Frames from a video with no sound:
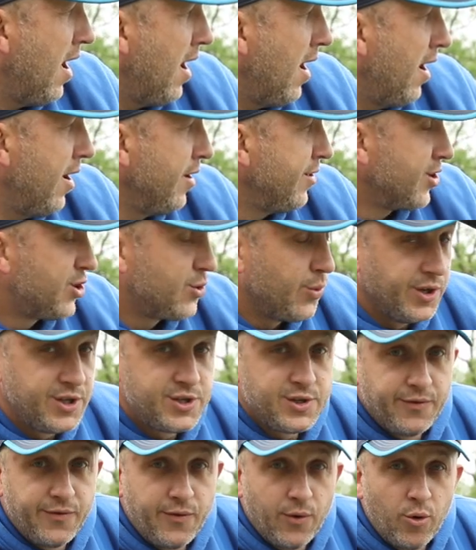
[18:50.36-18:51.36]
Uh, the
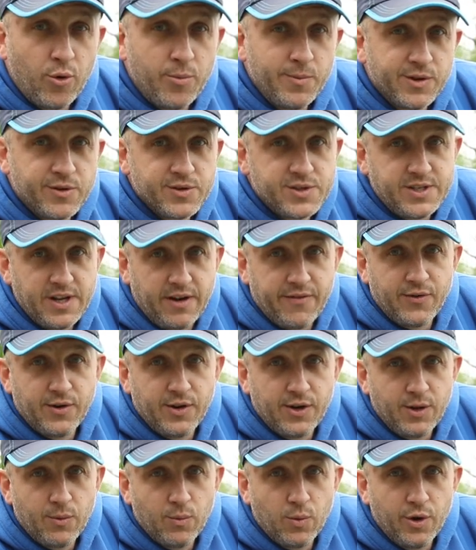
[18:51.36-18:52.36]
switch to four mills
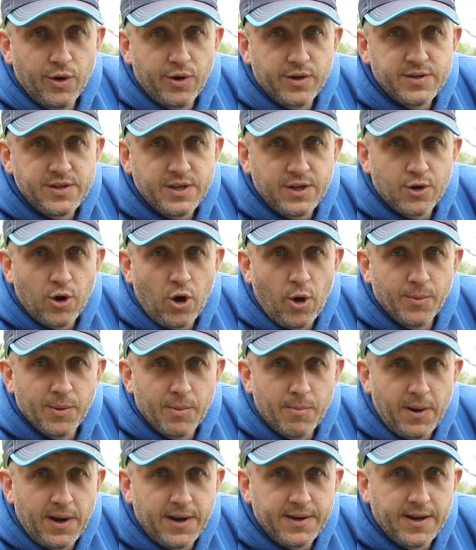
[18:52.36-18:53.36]
definitely worked. It calmed
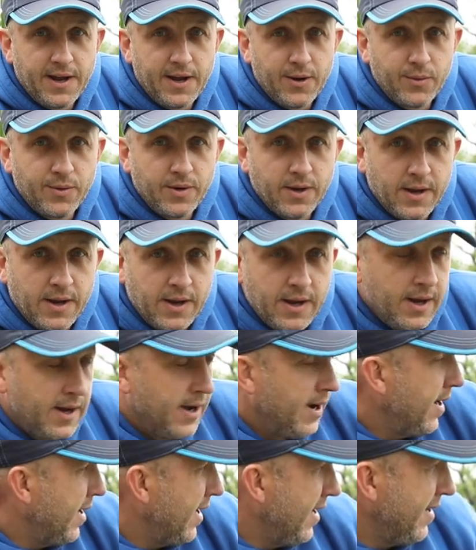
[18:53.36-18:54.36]
them back down
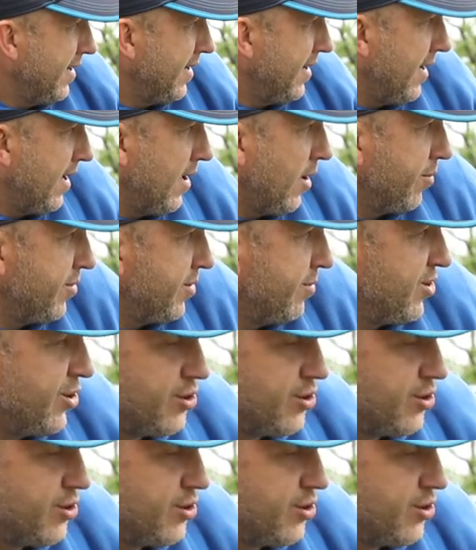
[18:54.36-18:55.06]
and helped them